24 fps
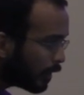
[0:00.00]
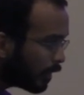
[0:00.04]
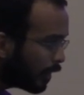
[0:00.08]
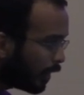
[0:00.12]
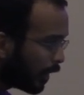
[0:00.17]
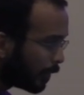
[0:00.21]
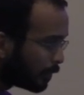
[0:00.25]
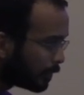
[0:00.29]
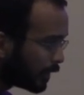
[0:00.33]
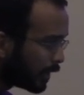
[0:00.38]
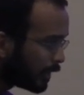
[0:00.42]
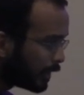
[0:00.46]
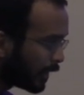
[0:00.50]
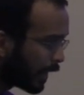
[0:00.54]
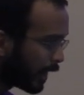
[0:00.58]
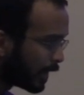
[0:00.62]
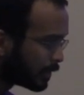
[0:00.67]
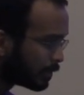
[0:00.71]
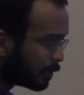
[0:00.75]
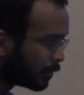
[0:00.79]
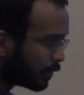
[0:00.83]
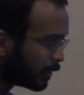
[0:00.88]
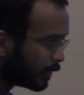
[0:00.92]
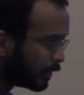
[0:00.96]
update
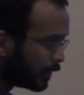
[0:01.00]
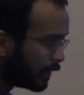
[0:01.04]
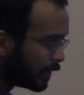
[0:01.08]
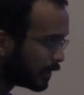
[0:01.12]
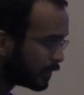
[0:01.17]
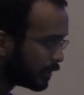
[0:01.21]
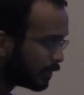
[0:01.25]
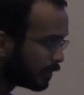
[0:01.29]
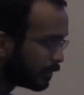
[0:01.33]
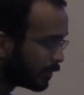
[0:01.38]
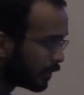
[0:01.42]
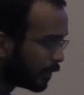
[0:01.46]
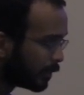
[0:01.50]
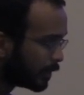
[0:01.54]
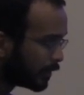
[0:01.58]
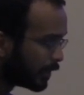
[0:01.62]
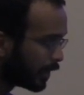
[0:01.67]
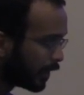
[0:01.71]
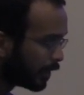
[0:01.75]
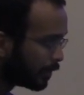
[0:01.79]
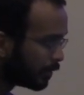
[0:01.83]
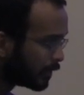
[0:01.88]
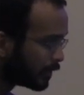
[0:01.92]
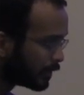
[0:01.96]
dashboard gets it from
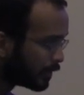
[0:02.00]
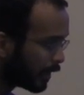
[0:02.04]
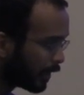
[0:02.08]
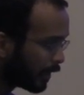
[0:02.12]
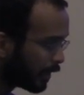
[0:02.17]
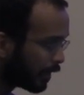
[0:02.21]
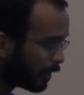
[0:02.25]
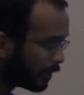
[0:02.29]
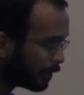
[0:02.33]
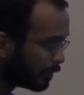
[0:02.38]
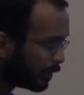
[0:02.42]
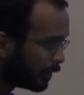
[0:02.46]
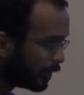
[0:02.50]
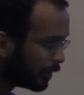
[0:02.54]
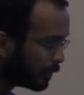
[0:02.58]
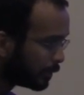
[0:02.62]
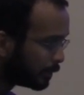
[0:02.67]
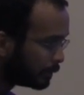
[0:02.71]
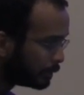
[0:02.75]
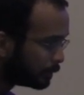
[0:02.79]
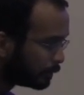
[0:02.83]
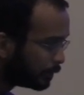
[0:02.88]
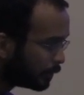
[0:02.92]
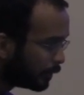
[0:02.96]
autonomous.autoname
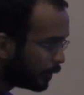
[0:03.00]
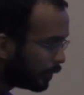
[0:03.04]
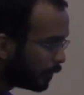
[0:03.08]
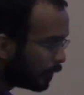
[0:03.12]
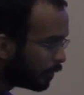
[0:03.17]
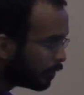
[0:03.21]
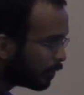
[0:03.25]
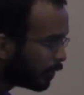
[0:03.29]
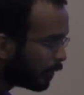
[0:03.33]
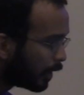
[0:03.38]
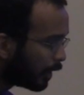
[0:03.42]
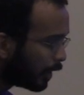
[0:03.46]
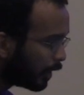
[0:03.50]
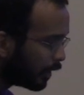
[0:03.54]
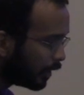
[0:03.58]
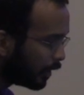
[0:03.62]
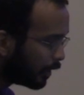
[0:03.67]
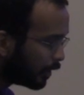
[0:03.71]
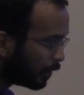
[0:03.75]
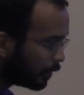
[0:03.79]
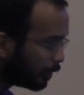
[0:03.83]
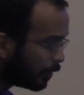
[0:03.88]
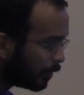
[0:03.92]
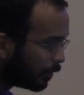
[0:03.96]

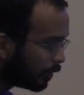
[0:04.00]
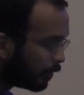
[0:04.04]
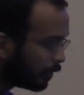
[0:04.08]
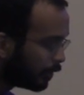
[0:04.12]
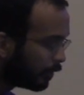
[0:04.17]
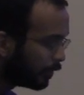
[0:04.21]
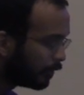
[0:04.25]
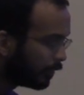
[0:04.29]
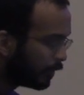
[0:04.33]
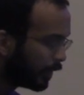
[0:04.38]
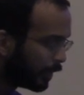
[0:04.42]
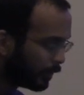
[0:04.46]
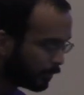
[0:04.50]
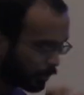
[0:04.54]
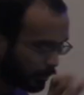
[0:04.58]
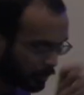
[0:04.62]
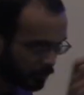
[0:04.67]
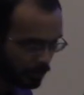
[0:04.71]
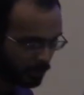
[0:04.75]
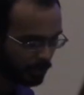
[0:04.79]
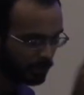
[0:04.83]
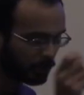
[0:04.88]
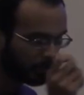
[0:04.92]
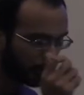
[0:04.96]
um, and
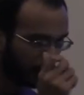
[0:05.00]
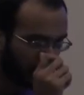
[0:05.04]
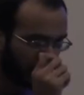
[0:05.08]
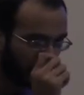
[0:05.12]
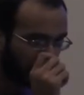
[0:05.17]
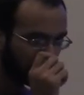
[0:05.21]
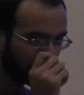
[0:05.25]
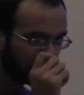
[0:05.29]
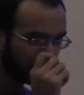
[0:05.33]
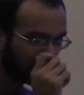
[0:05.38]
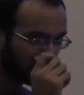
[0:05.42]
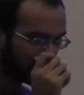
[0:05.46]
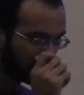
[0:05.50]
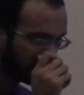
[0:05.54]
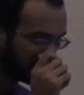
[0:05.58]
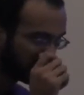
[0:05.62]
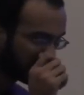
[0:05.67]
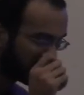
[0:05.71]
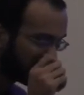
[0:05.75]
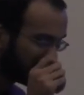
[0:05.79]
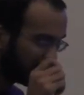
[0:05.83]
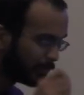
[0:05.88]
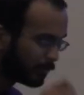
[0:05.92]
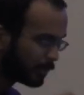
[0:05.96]
puts it in a box, so then you can
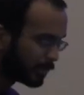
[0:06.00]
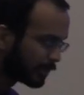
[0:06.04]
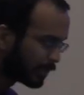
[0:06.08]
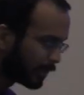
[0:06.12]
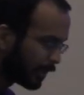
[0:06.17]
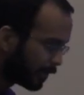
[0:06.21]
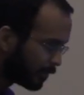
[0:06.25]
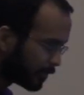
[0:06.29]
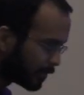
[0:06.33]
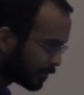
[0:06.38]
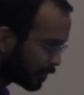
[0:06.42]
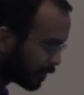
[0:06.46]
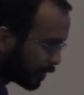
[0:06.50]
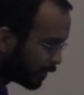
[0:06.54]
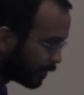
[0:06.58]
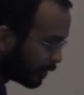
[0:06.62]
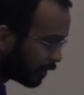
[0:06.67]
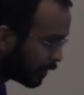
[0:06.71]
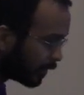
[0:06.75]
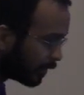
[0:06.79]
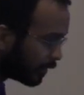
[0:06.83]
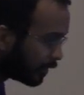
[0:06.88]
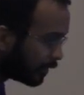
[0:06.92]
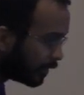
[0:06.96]
see which autonomous we're going to
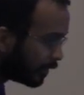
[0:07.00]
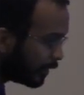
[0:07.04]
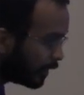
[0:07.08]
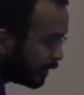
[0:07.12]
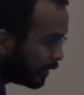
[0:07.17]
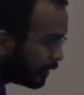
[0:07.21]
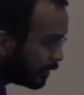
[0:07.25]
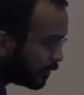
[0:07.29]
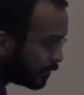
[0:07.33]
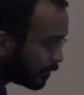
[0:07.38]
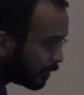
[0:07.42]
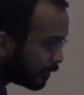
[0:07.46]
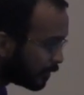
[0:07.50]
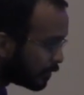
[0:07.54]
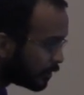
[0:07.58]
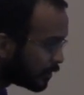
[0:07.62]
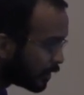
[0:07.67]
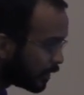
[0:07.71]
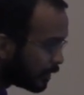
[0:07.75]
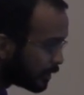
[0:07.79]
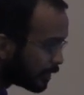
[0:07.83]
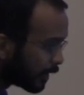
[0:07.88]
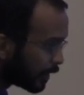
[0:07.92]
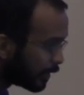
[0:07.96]
run. So if you
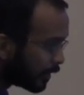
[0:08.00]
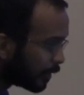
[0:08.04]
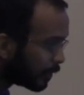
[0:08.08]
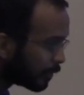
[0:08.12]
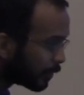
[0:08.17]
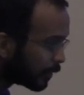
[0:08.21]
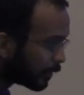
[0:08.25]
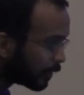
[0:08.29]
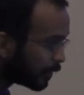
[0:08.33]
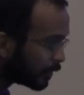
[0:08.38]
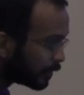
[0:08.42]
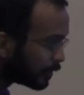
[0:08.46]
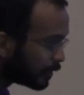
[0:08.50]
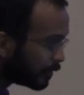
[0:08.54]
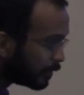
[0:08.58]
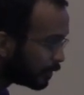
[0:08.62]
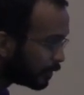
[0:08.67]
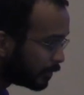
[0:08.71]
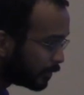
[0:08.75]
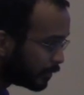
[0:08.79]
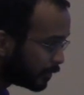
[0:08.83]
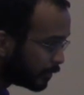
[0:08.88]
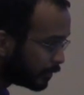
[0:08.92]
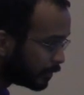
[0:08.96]
change that number
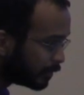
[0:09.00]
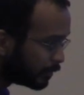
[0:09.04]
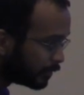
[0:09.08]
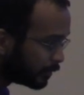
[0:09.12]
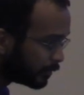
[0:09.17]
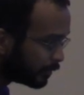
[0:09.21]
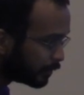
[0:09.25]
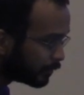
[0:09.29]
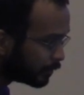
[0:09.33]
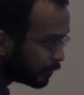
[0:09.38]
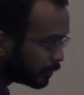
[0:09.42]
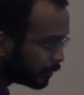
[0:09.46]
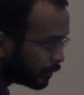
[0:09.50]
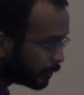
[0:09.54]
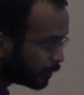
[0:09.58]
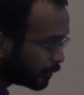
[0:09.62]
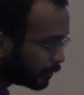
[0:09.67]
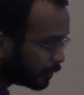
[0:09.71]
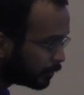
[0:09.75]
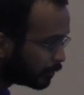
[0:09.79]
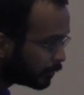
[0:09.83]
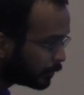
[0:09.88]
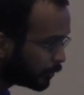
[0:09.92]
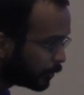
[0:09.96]
to
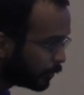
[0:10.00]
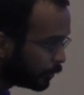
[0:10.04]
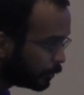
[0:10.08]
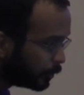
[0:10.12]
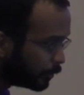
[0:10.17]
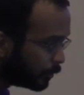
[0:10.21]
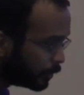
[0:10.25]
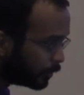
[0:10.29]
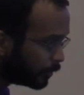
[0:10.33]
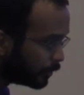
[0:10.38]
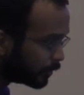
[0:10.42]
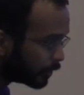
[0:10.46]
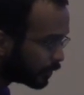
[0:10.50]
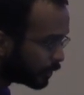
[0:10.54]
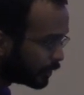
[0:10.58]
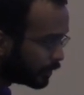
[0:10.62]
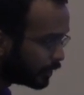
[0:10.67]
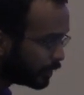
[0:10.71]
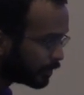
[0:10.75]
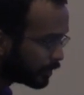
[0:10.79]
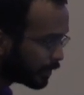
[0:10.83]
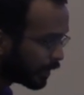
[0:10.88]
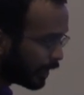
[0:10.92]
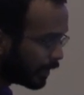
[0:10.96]
2, you'll
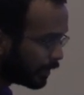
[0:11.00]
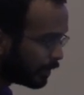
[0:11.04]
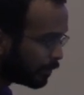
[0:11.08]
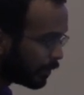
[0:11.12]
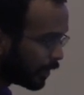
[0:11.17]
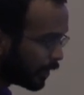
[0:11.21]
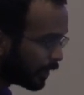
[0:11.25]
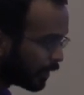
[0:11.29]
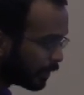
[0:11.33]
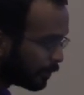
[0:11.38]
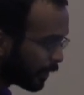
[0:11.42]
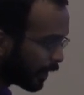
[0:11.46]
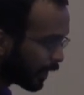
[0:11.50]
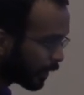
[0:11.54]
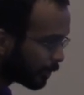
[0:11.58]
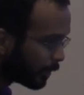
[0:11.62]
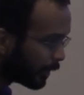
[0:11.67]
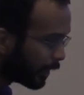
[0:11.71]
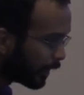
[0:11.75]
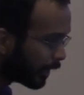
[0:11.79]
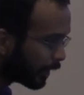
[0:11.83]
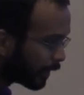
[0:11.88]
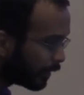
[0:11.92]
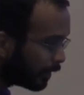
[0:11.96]
see side peg
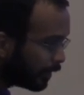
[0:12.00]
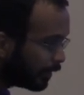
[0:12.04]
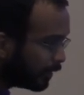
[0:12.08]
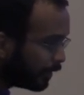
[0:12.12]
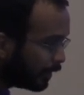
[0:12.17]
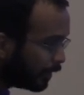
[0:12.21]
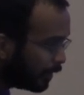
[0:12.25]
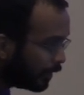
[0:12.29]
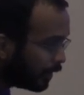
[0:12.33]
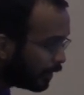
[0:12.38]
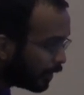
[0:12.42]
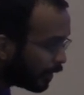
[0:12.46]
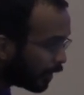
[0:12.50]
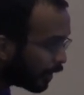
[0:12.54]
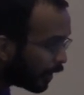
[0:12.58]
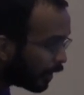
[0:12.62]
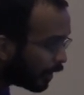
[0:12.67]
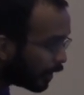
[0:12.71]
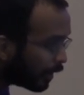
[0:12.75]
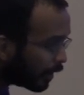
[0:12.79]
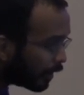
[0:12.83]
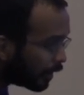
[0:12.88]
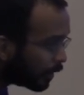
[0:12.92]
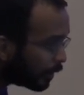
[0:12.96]
backpack.
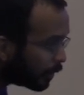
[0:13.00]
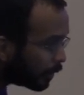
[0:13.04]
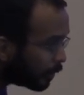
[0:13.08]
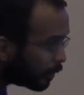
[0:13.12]
Uh,